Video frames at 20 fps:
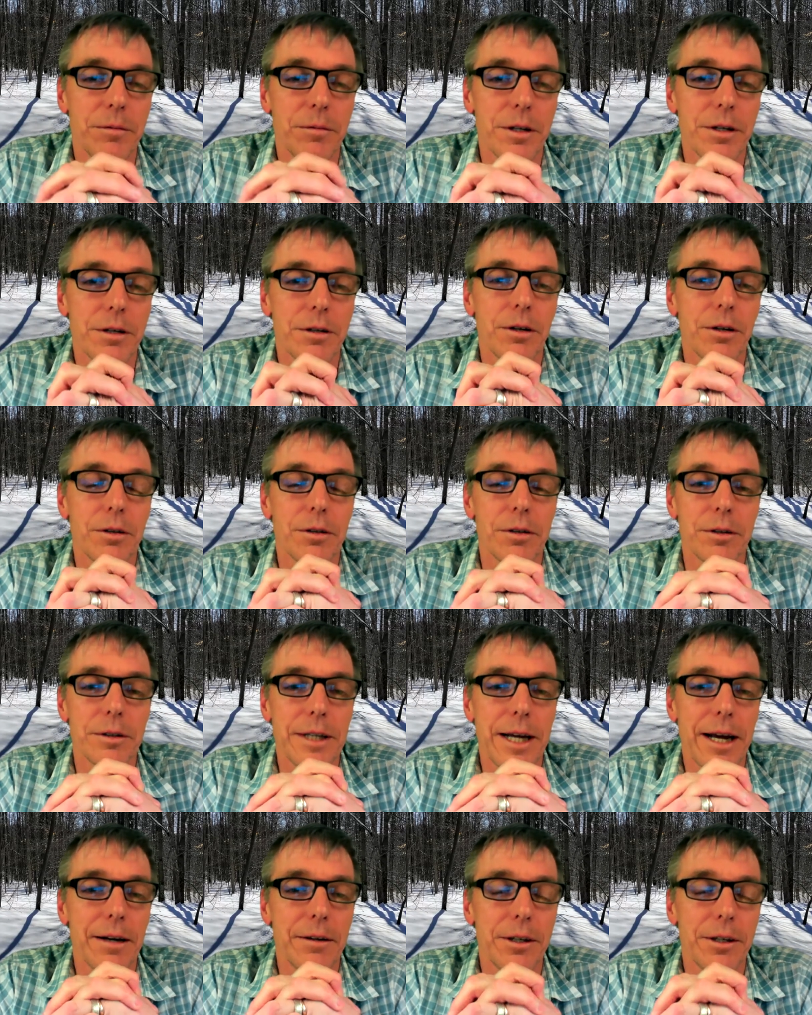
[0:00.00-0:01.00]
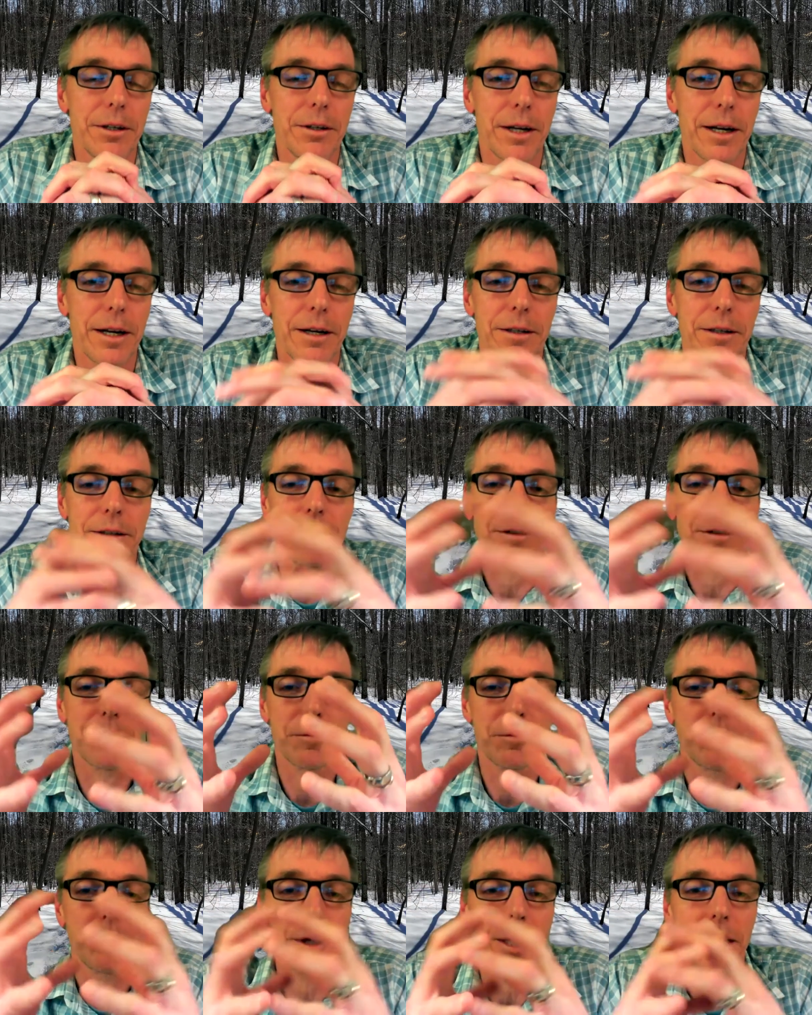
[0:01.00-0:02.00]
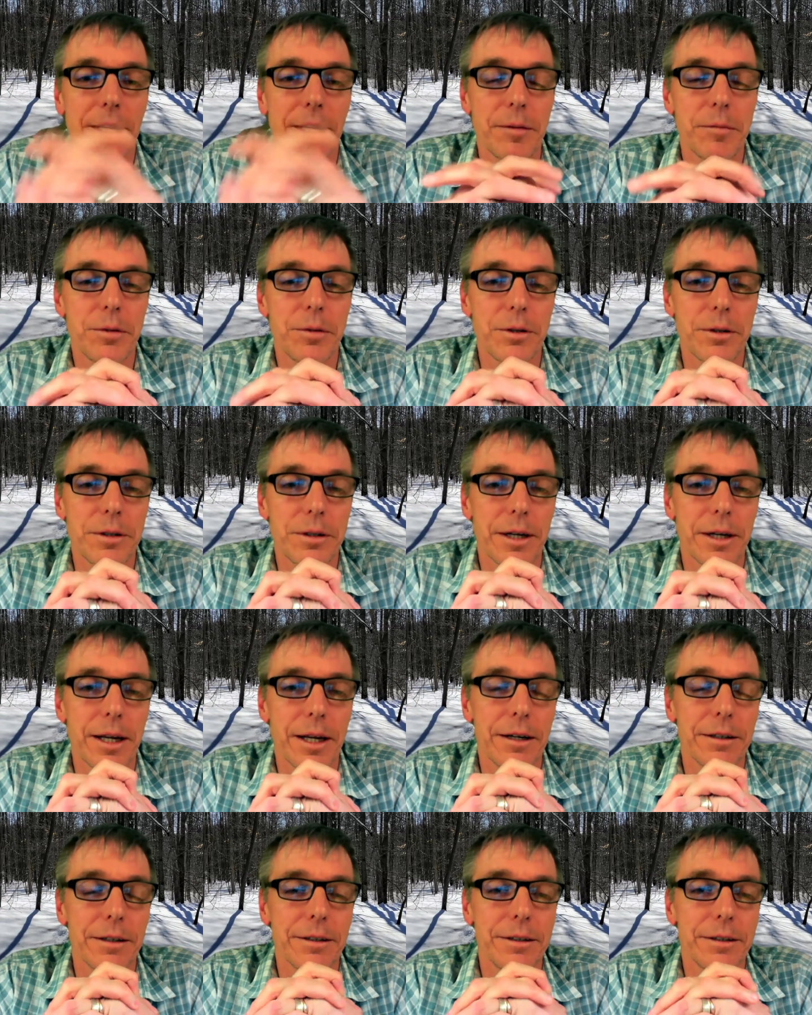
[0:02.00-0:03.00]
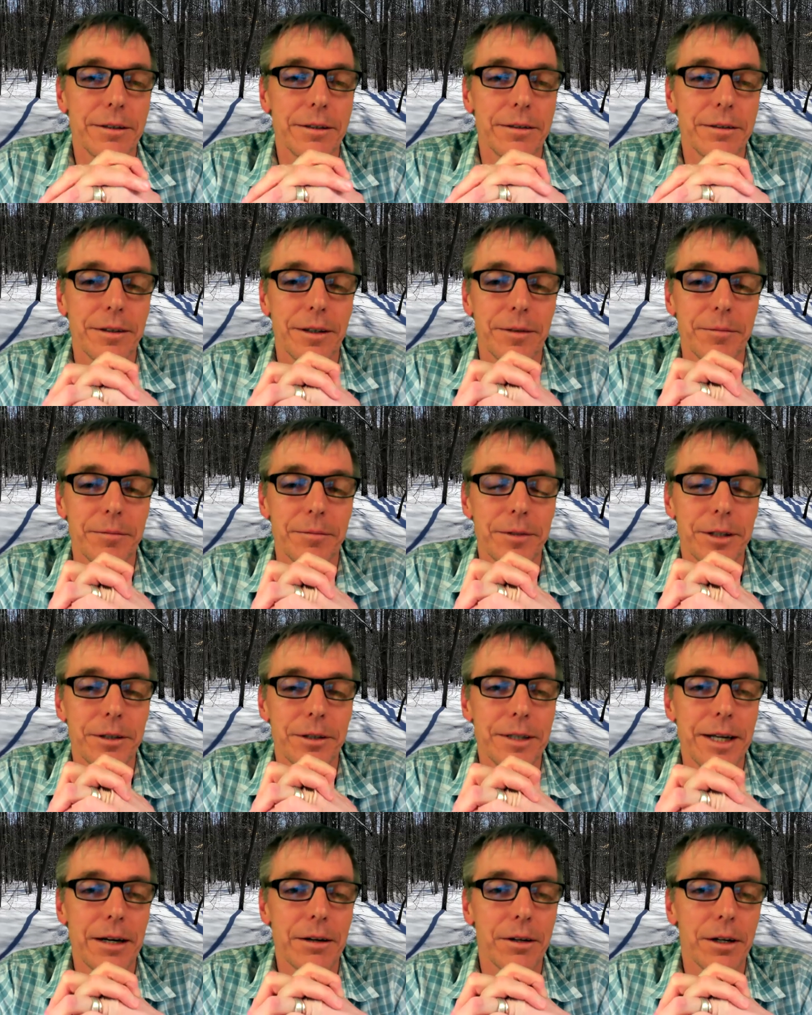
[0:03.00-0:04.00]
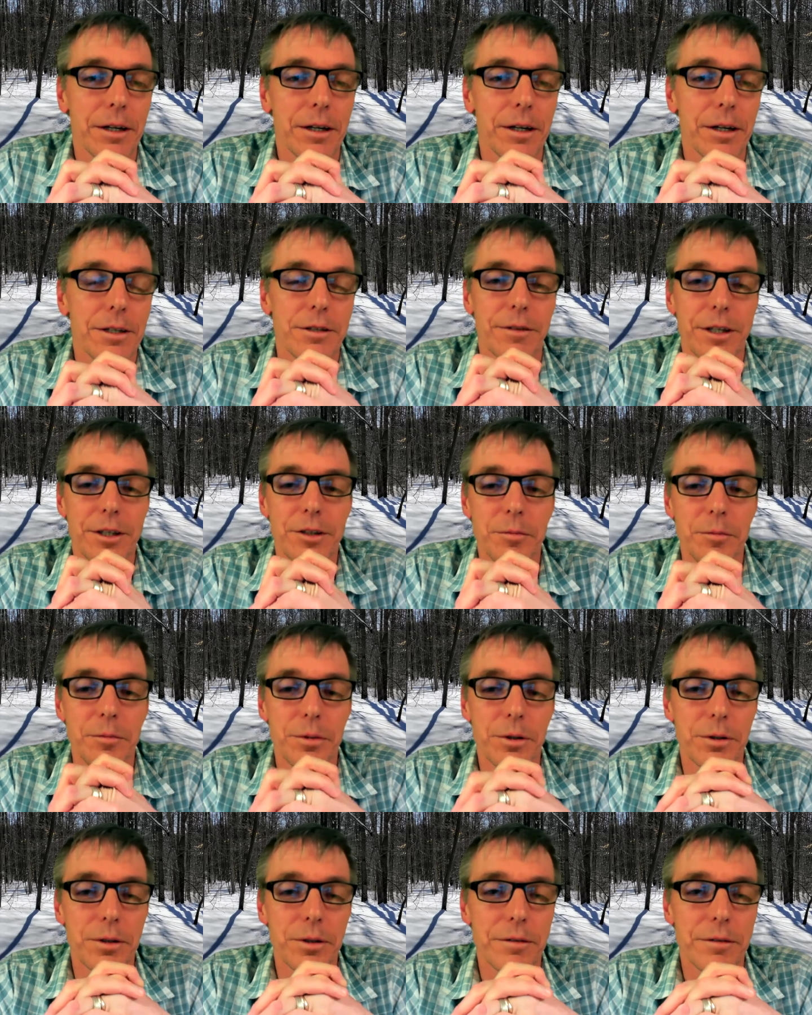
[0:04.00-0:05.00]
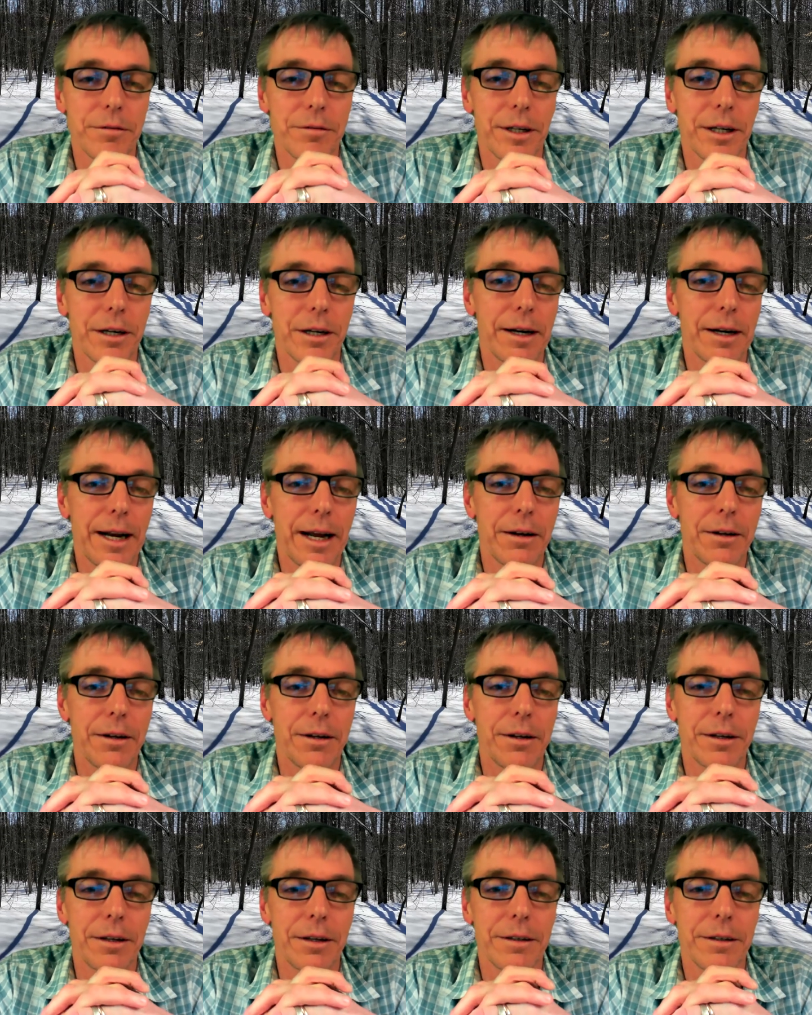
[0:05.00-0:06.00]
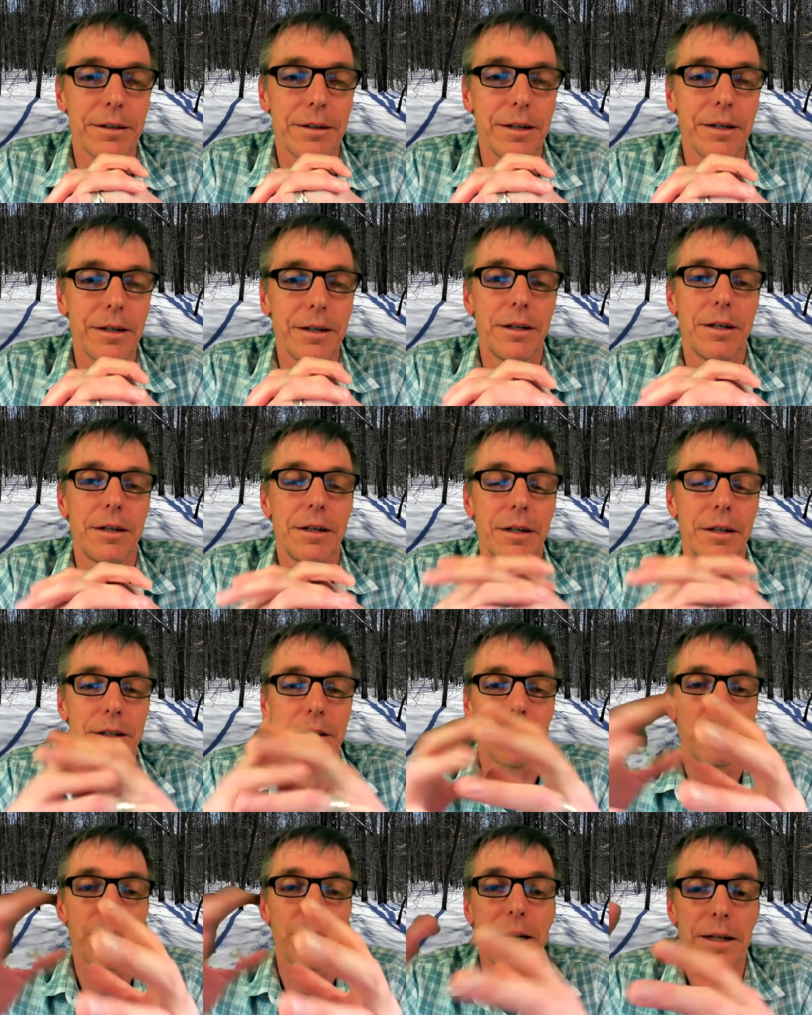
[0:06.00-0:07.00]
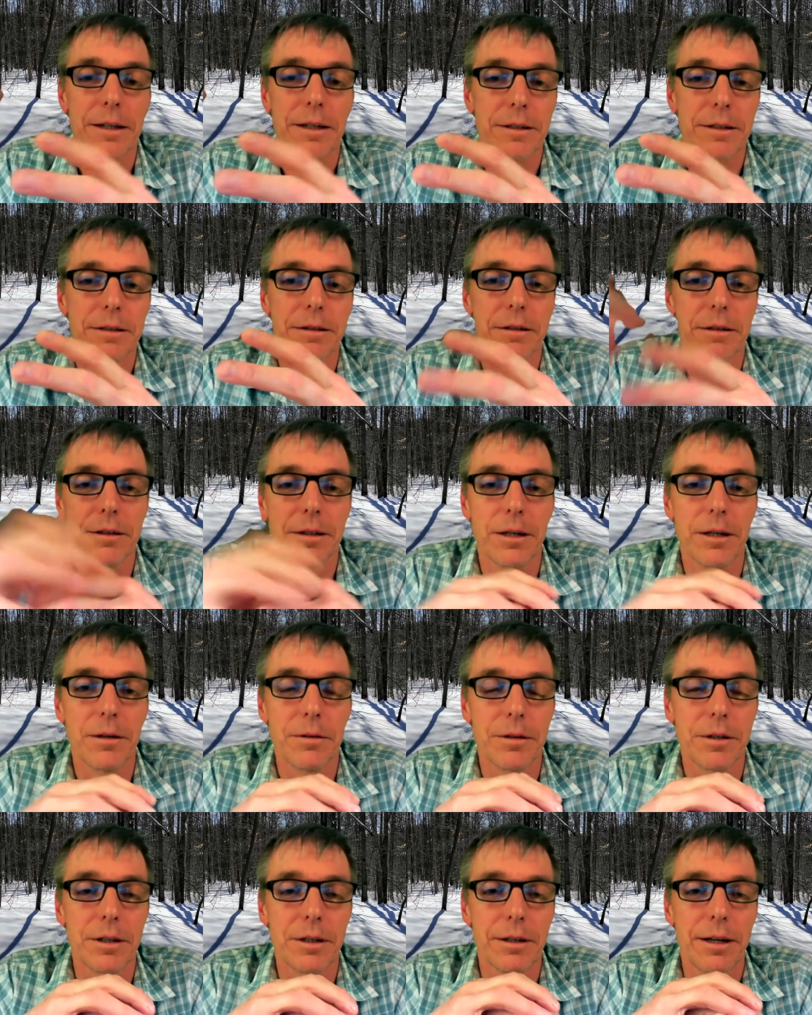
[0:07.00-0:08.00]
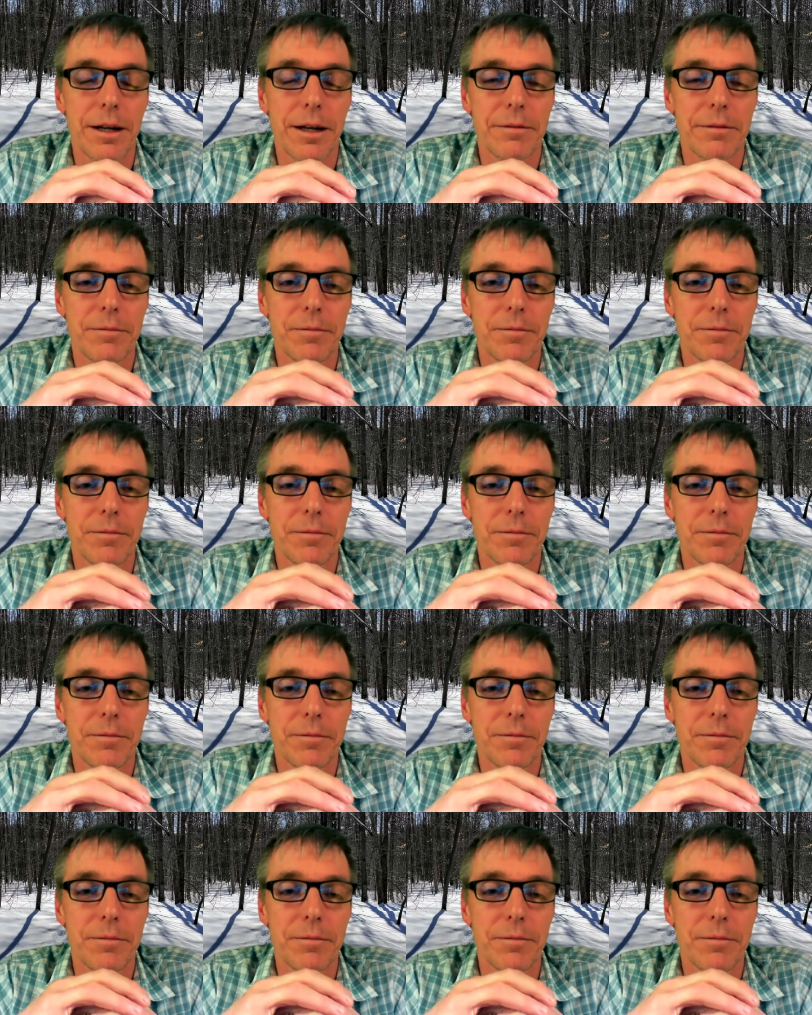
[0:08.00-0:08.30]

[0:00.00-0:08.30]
with your local town, you know, get on your planning board or get on your um, you know town conservation board and figure out how you can direct you know